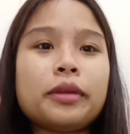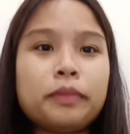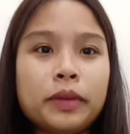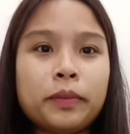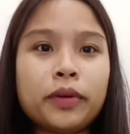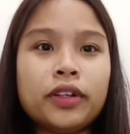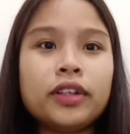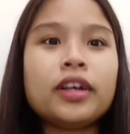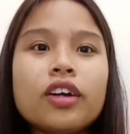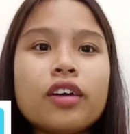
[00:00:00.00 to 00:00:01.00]
and people.
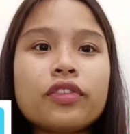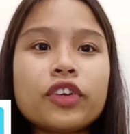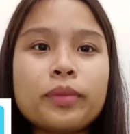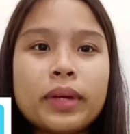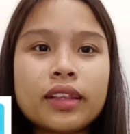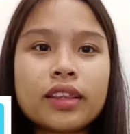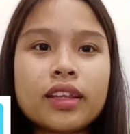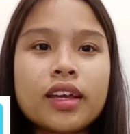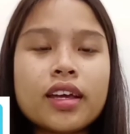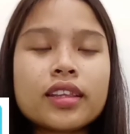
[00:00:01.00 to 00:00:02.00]
Government.
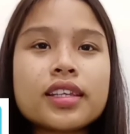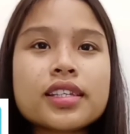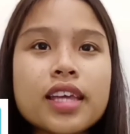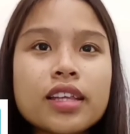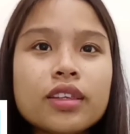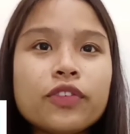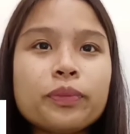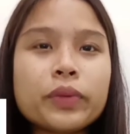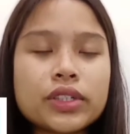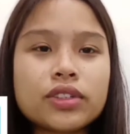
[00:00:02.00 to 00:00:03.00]
The set of
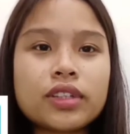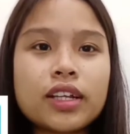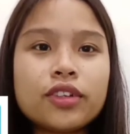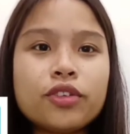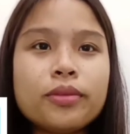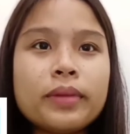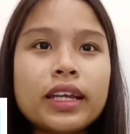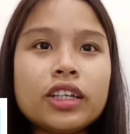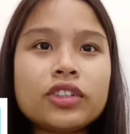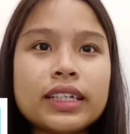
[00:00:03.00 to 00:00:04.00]
personnel who
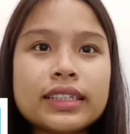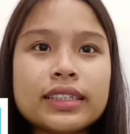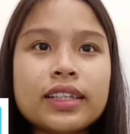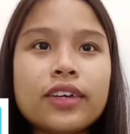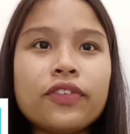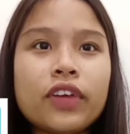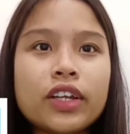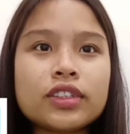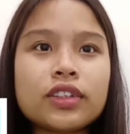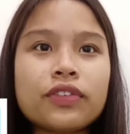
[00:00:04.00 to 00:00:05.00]
manages the
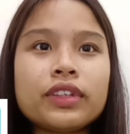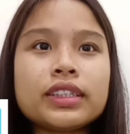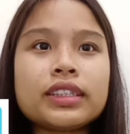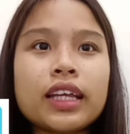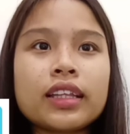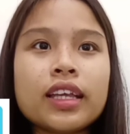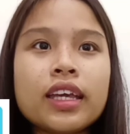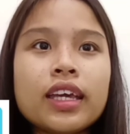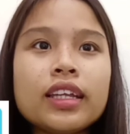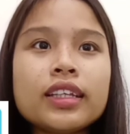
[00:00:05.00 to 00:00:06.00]
affairs of the state
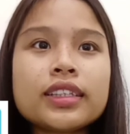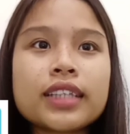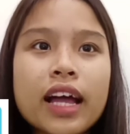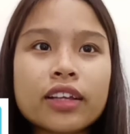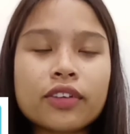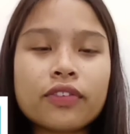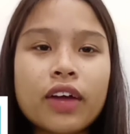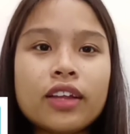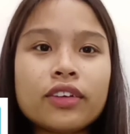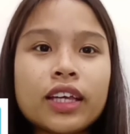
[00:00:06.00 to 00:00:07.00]
in its act of
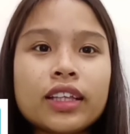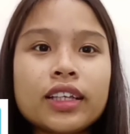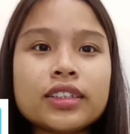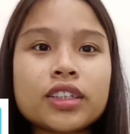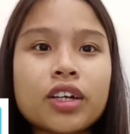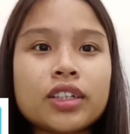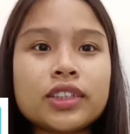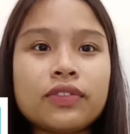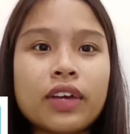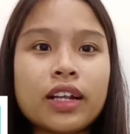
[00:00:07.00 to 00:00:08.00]
allocating scarce
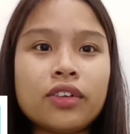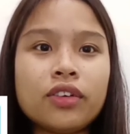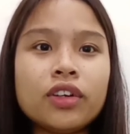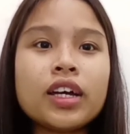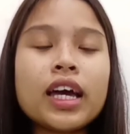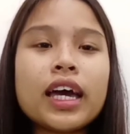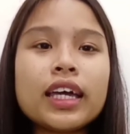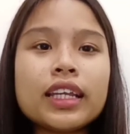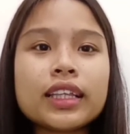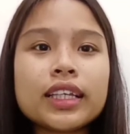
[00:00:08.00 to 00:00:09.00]
value.
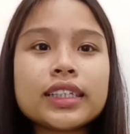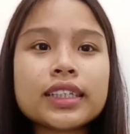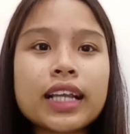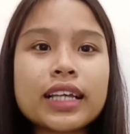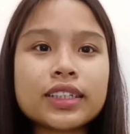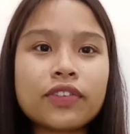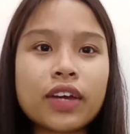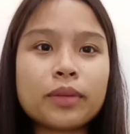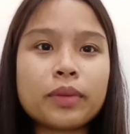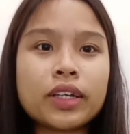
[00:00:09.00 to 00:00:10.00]
And it is
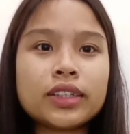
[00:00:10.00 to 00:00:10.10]
classified by